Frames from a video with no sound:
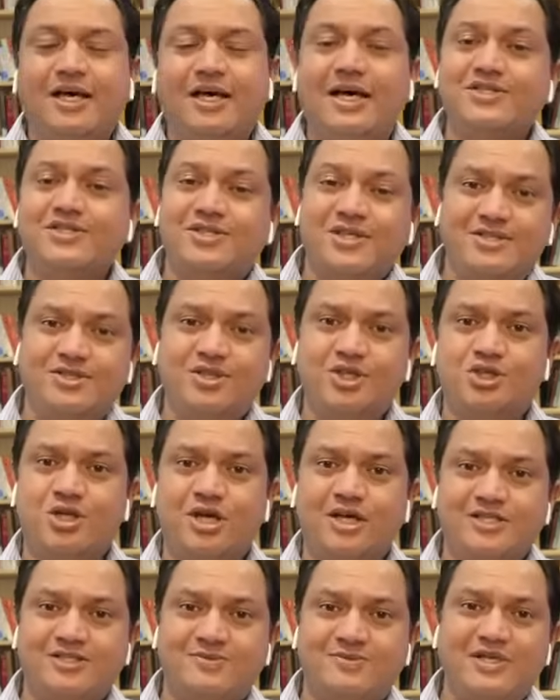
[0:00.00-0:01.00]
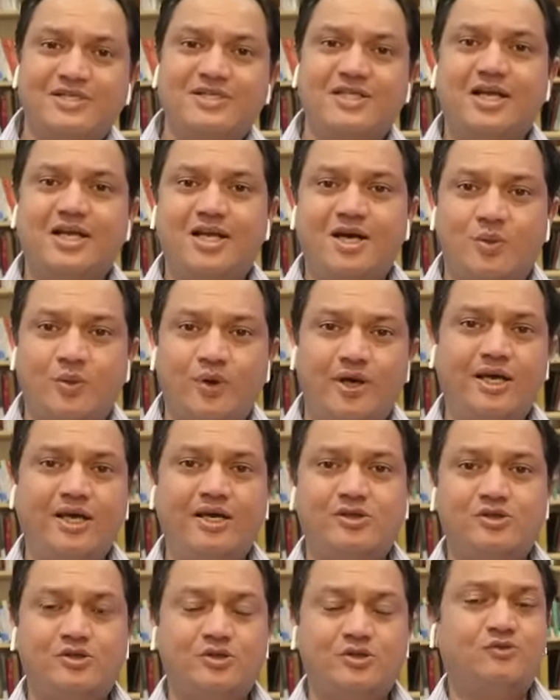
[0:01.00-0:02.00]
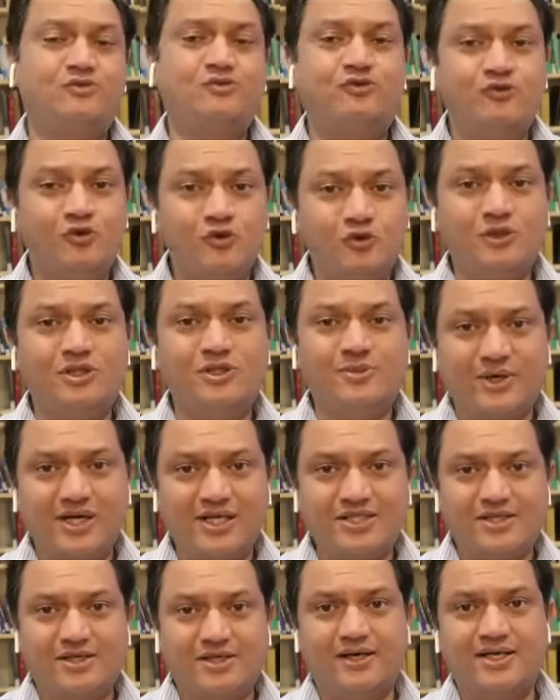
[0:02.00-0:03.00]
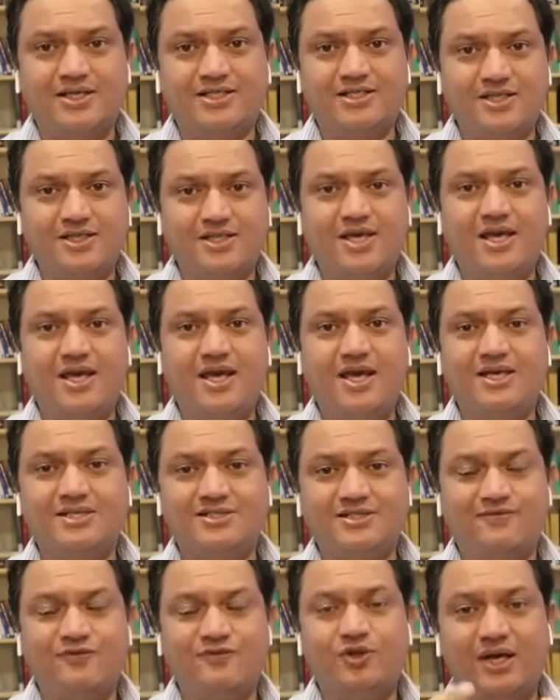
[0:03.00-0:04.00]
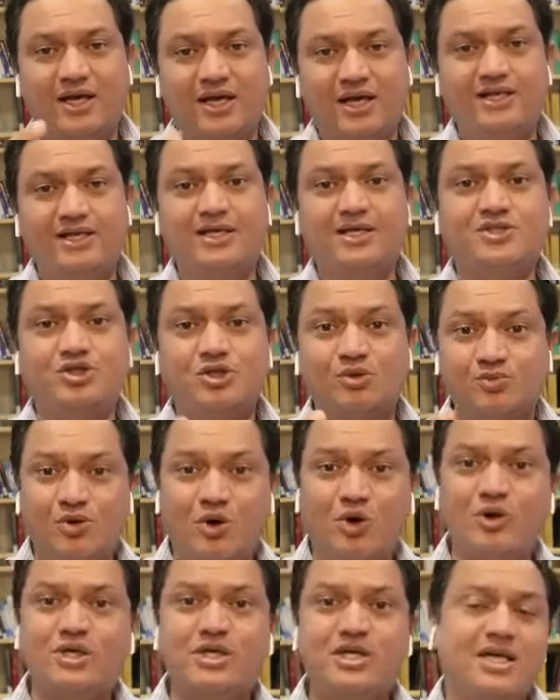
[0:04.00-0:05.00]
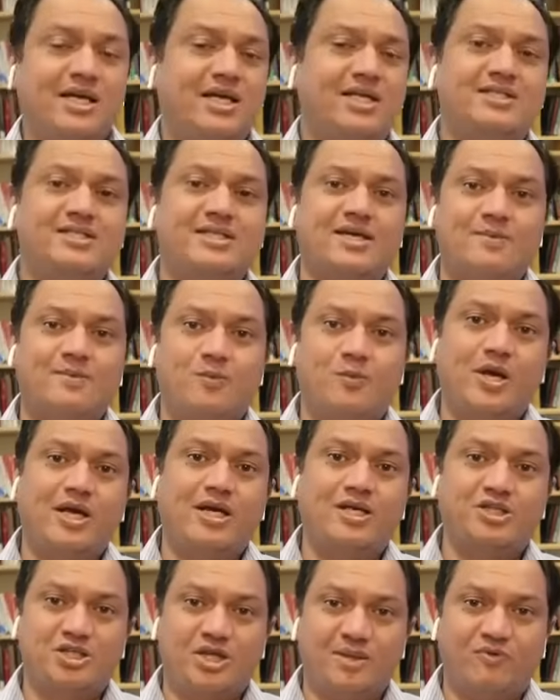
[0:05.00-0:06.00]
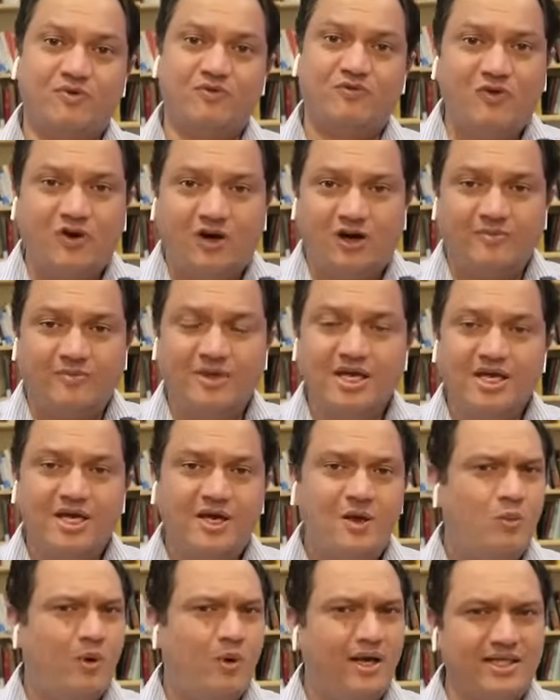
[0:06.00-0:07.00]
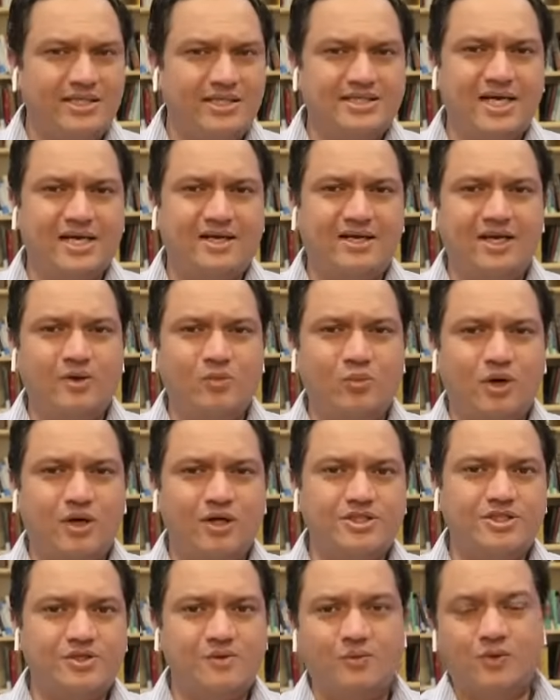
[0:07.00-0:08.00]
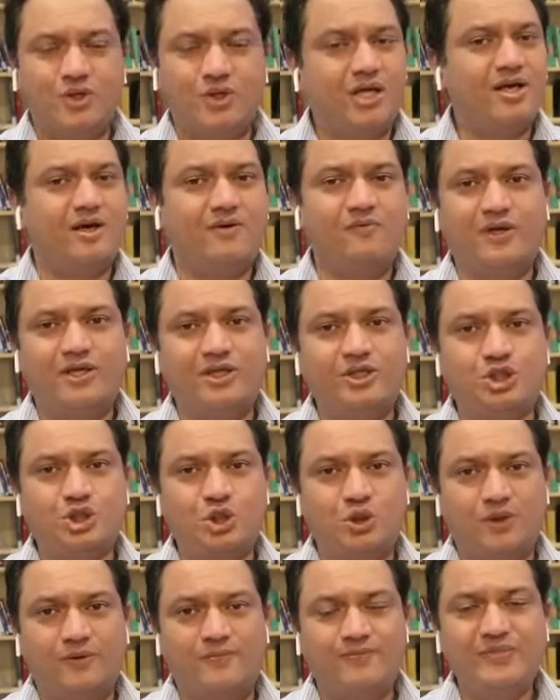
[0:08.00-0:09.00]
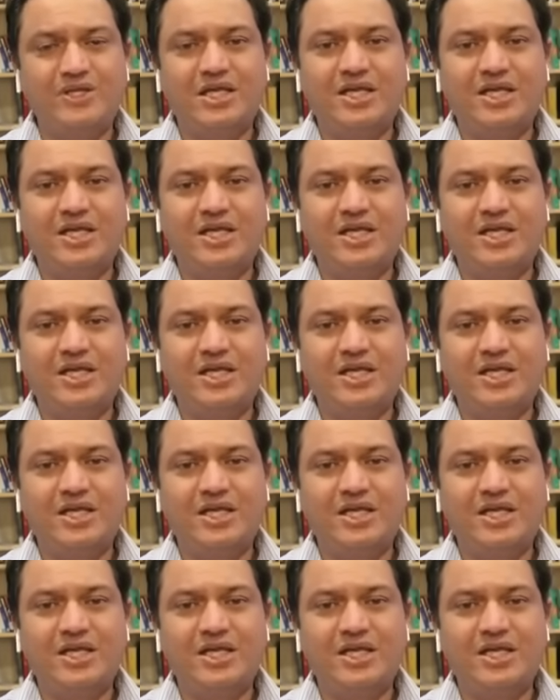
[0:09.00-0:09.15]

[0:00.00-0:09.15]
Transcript: A sensory trick is basically a way to fool the brain circuits in thinking as if your head is supported in some way, shape, or form. Why exactly it works, we're not very sure.